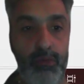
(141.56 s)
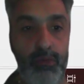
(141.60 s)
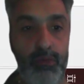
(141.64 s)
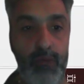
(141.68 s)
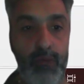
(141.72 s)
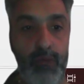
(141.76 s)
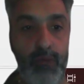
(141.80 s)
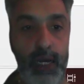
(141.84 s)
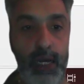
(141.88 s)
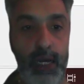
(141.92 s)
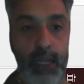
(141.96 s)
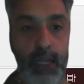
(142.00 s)

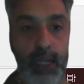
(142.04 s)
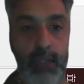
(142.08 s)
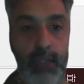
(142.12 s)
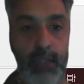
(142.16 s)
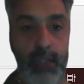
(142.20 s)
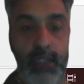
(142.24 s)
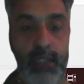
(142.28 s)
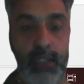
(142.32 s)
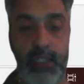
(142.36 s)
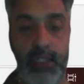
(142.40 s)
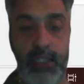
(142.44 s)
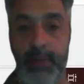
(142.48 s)
And
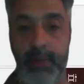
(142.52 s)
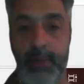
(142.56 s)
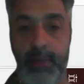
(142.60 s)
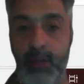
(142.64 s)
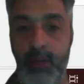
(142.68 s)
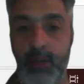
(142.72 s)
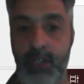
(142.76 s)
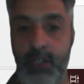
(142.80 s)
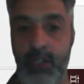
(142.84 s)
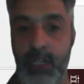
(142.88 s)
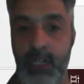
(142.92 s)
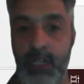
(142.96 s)
these are the
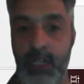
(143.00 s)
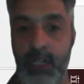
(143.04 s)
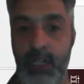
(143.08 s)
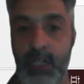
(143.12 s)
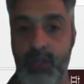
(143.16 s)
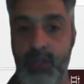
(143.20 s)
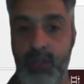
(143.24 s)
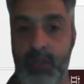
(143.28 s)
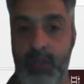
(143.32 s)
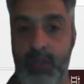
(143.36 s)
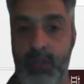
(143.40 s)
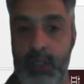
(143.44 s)
amounts that
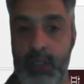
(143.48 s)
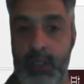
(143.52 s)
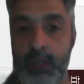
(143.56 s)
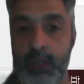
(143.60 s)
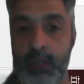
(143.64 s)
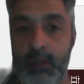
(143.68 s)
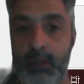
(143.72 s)
we will